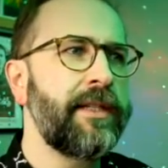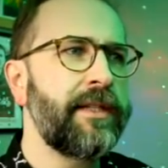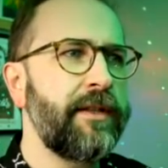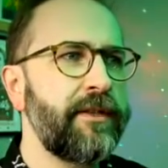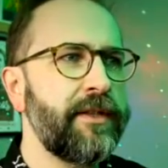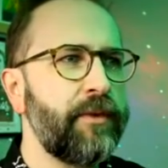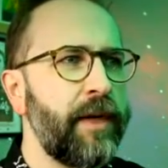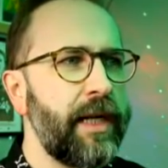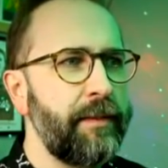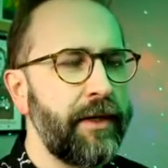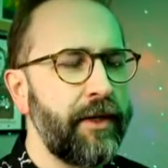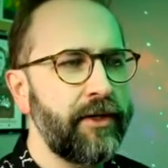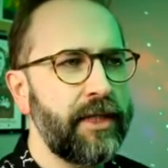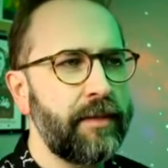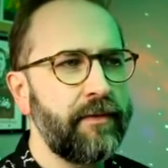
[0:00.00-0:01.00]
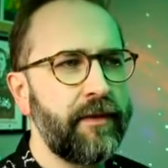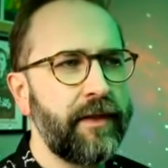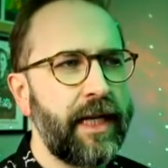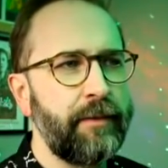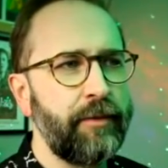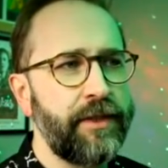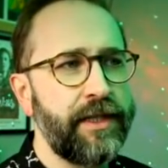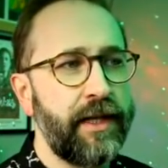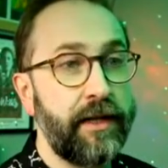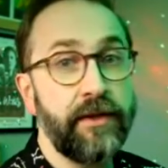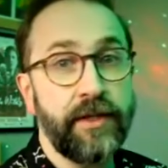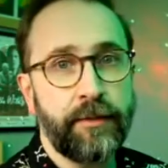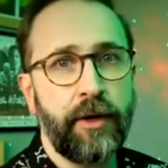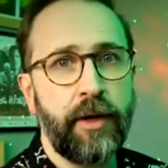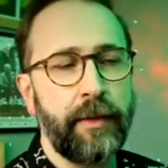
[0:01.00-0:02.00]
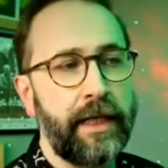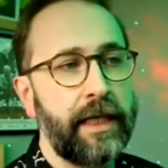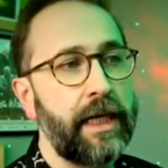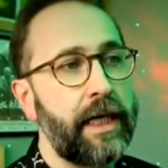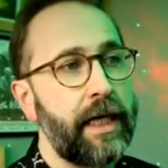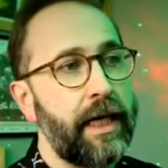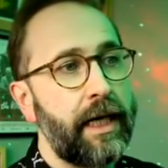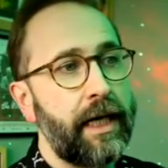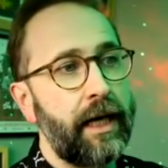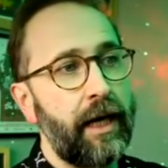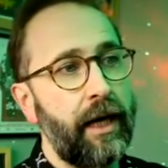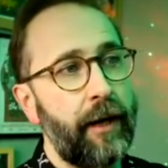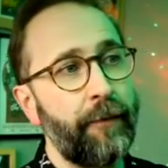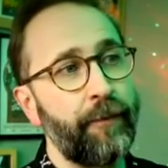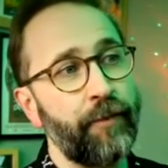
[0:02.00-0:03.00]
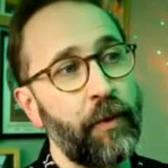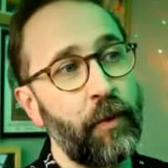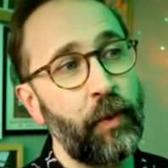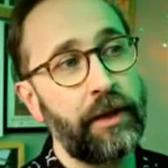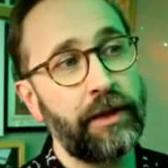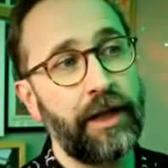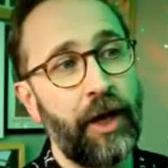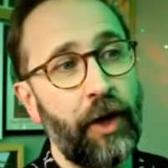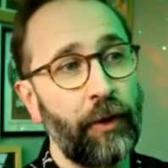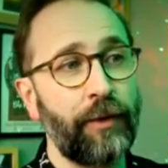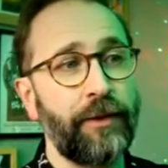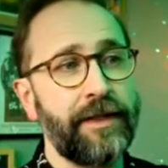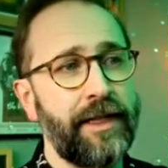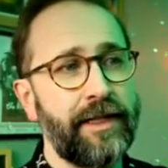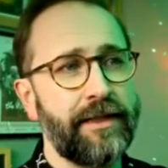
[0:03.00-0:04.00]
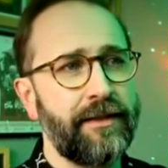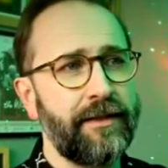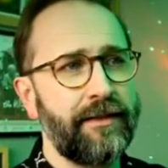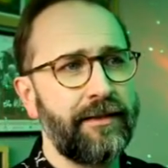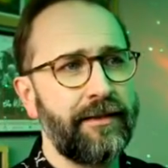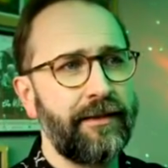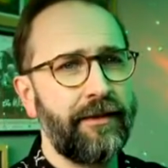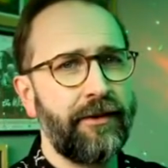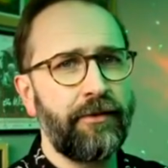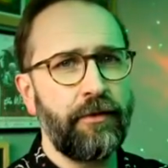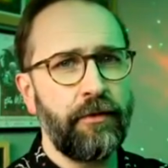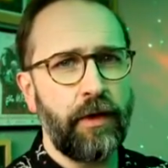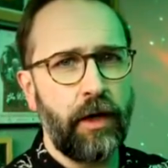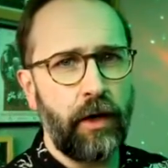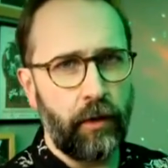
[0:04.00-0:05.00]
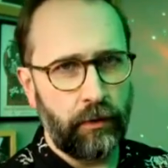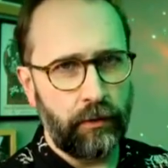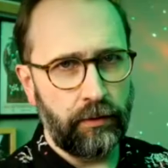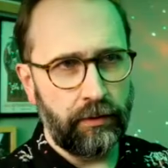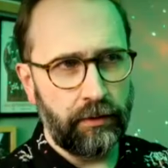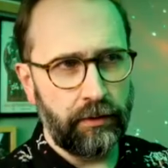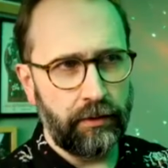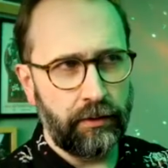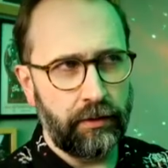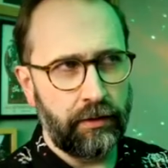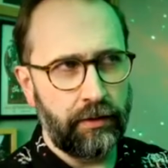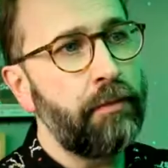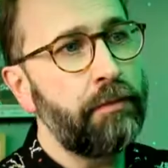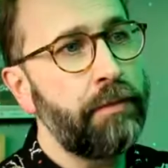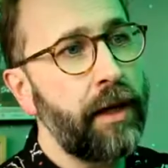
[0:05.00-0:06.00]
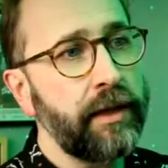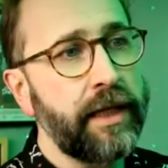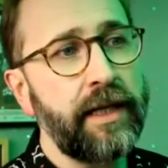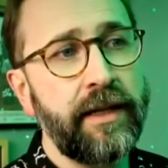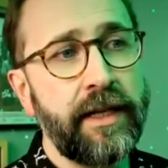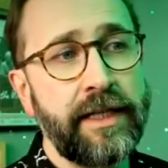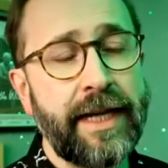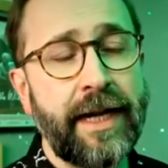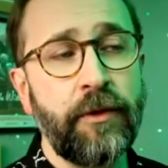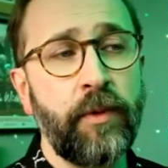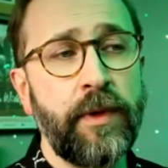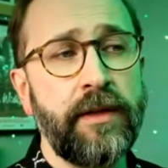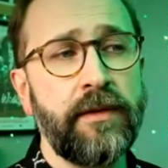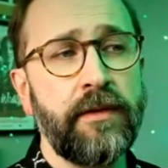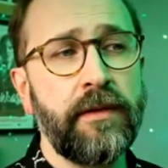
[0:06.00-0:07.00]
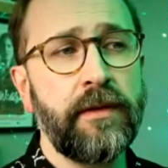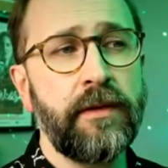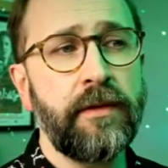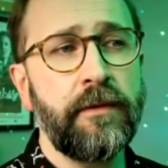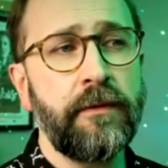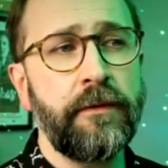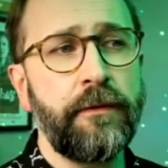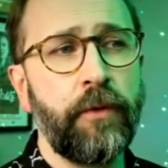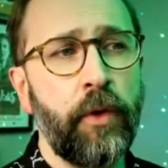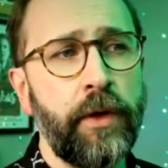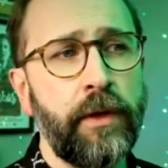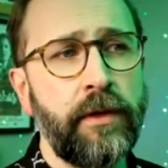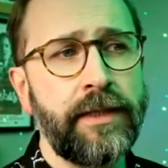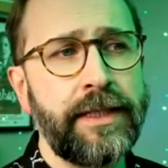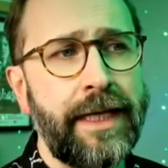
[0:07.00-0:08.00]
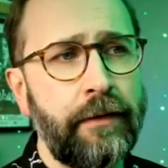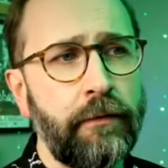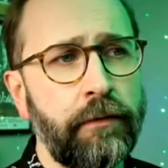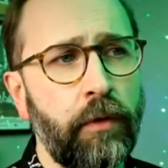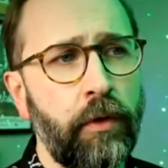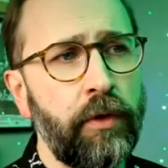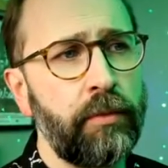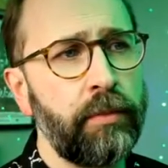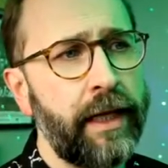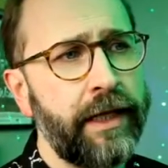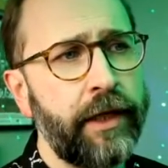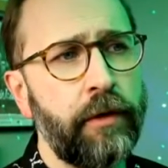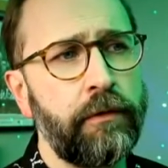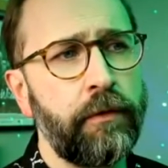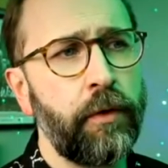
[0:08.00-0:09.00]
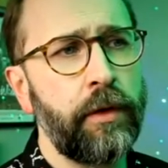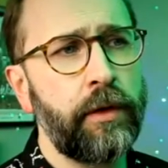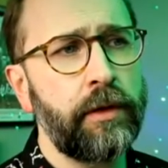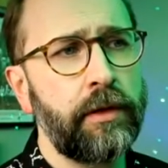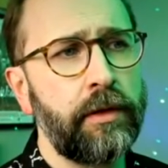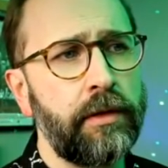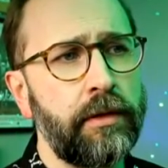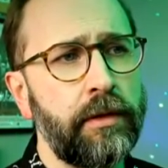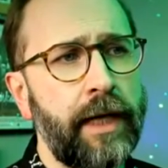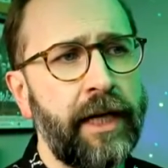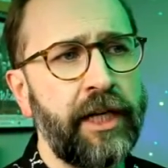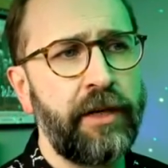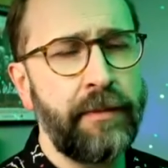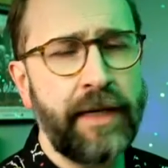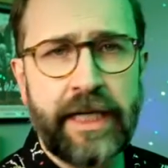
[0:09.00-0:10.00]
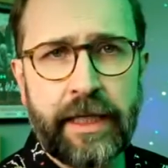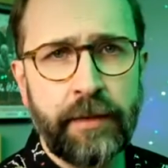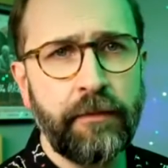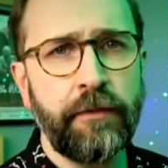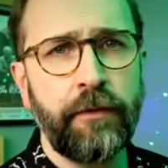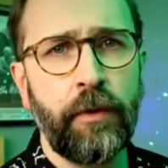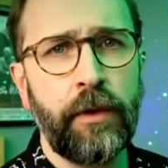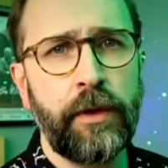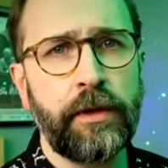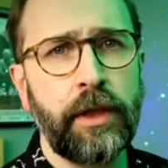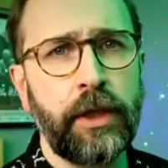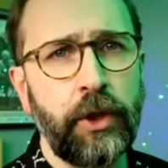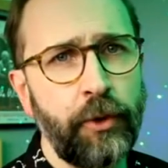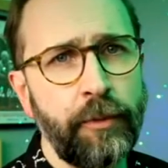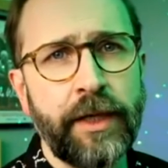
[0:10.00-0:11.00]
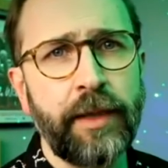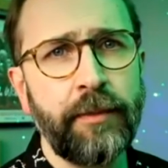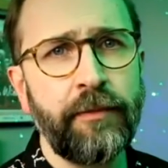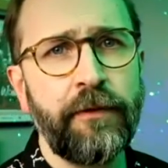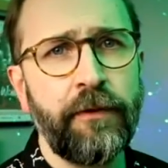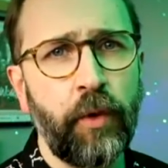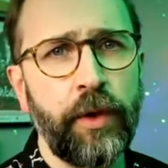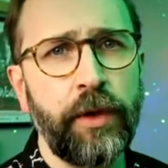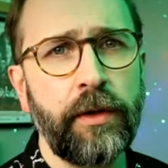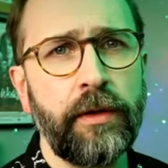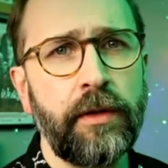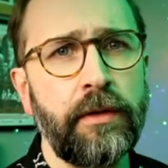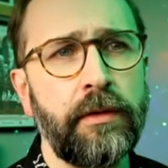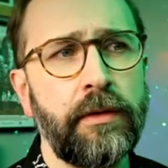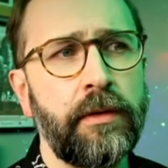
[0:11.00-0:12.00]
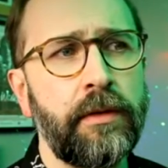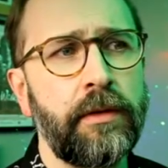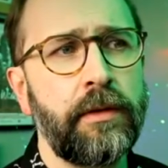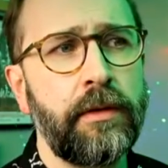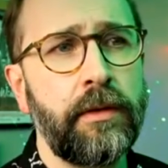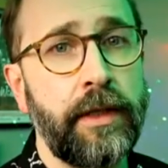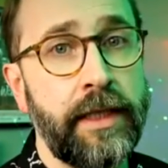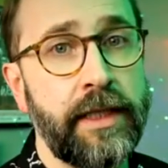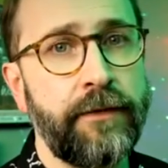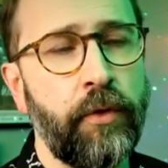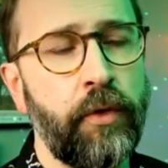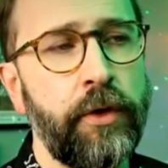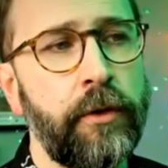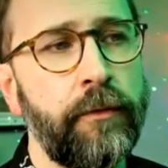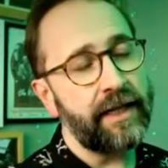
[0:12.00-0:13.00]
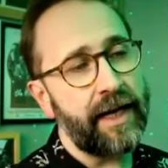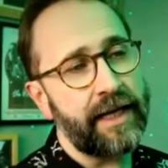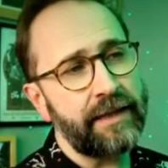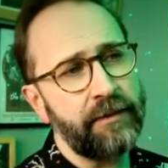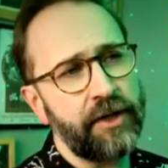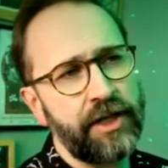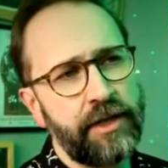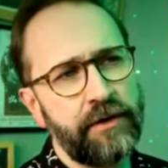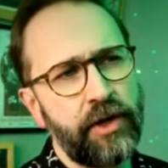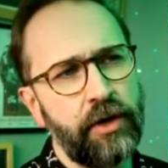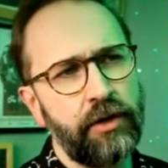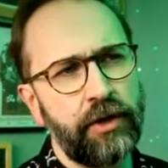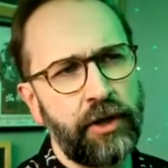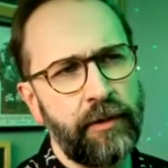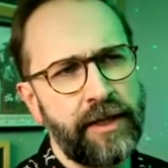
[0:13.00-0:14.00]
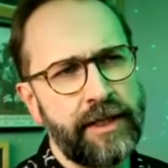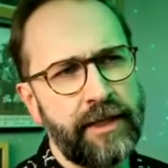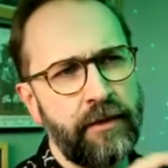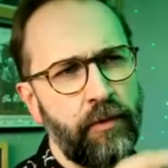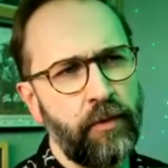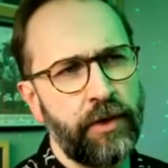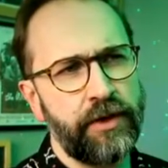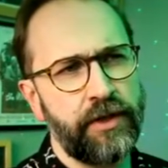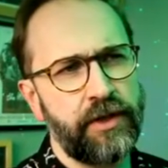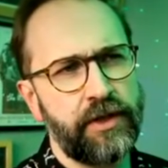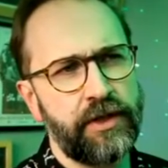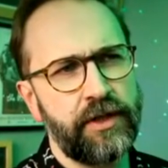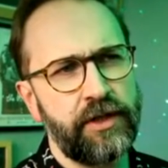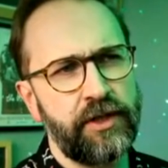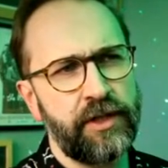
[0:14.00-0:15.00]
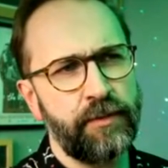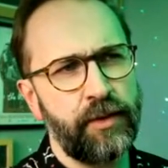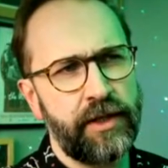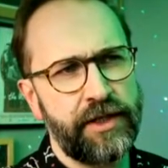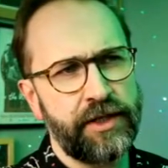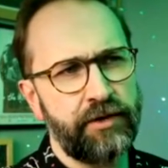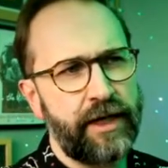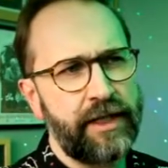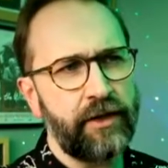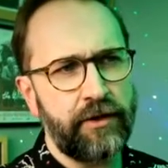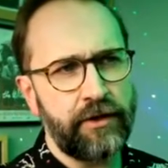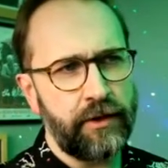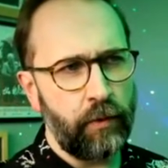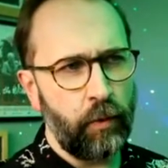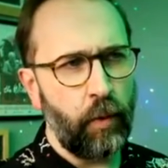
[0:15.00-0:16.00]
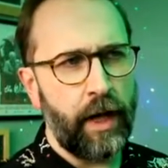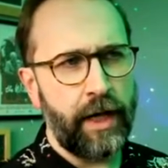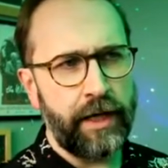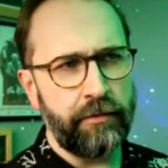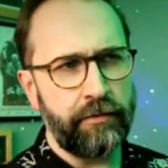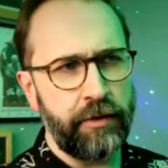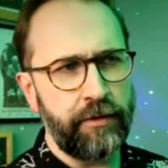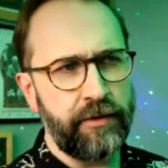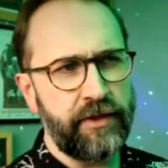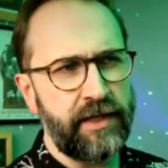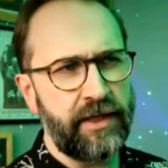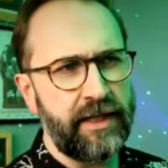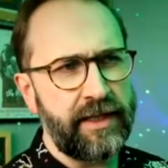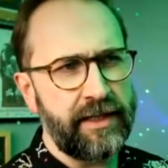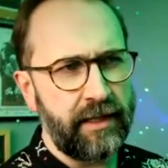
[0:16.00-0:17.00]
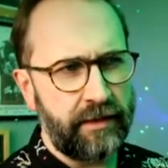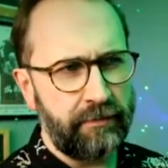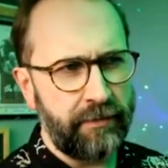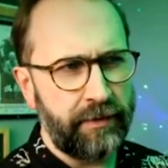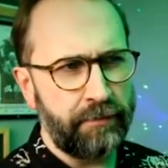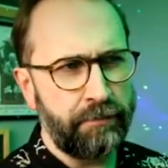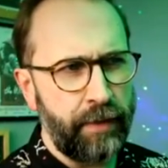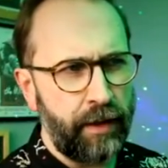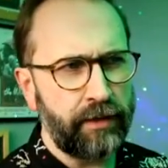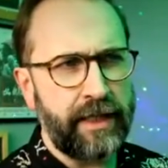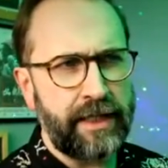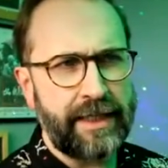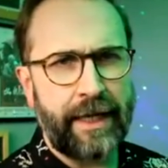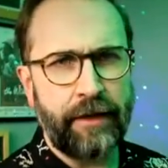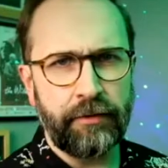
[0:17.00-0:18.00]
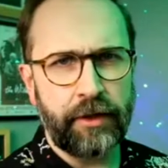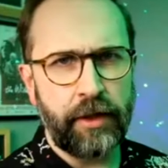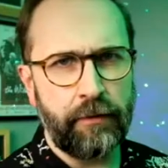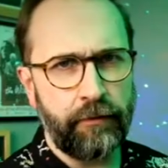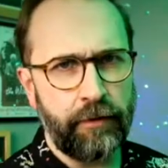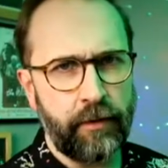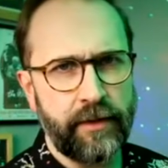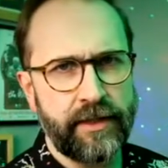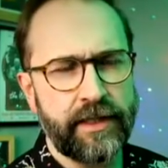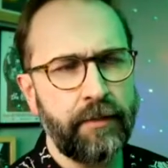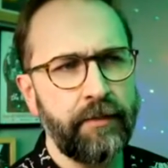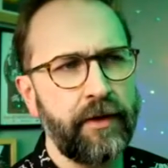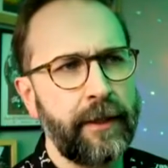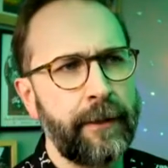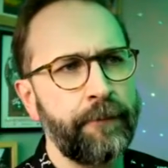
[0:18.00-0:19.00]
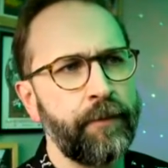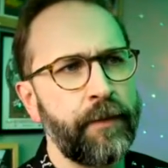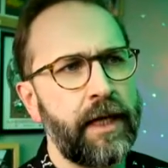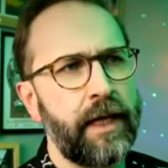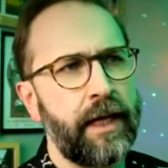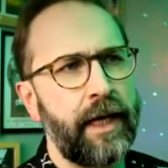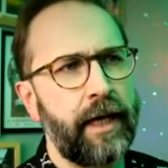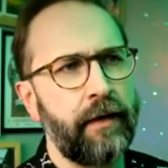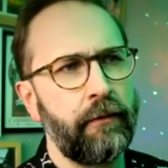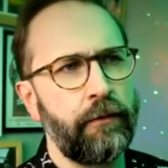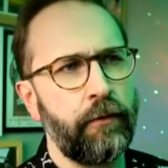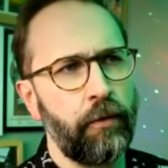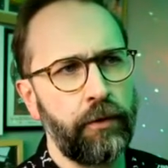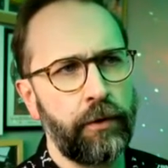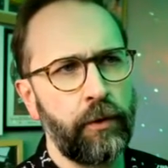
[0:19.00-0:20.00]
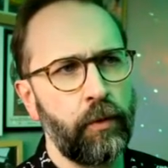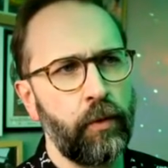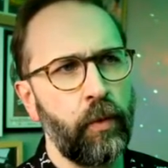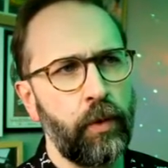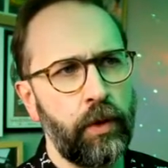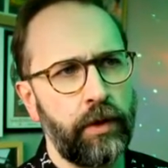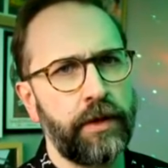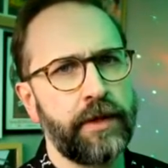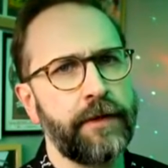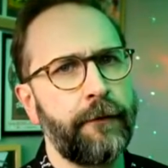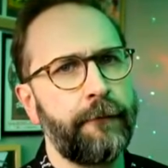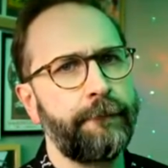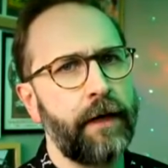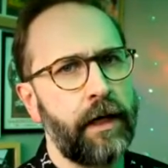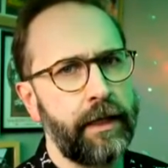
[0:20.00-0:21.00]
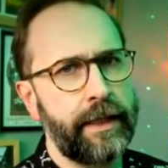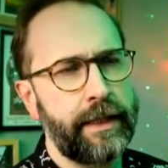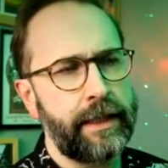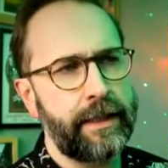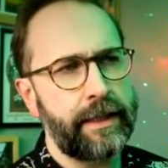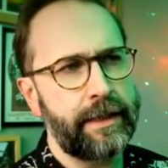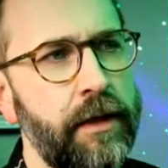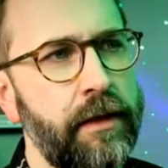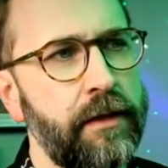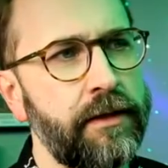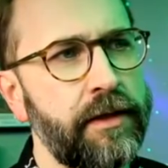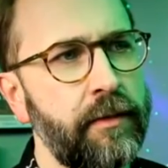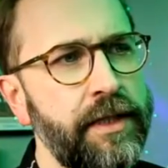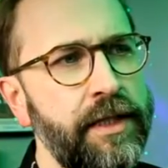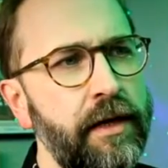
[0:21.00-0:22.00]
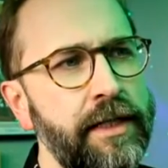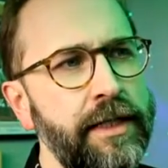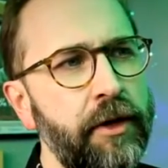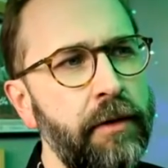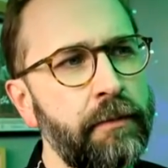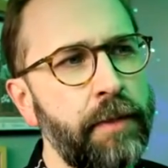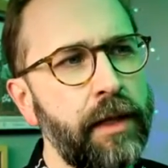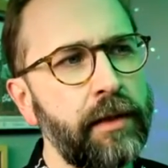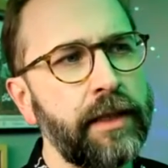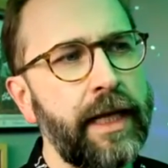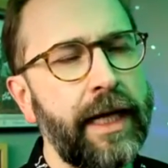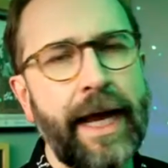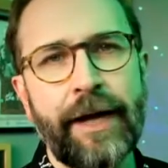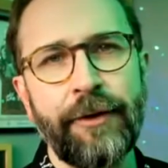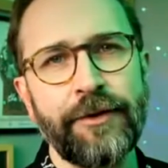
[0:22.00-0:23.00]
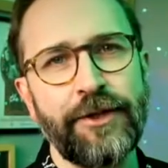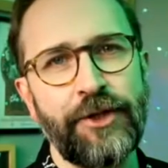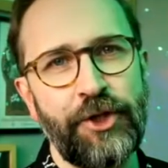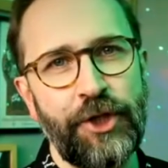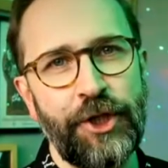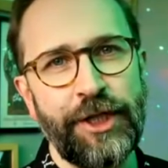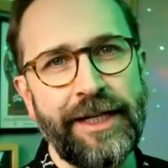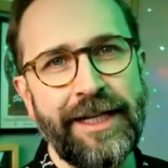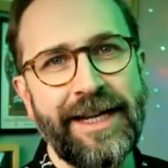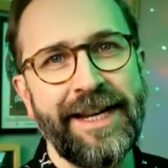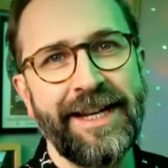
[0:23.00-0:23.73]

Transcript: So the square bit on top of a cable tie, the sprommet, will hold it through the hole. Bulking things out with foil, tin foil, bako foil, aluminium foil, aluminum foil, it's foil. As I'm going to use hot glue, I didn't want to just put it straight onto the wire roots. You need to bulk it out and cover it with something, and foil works fine. So we're starting on a bulking out journey.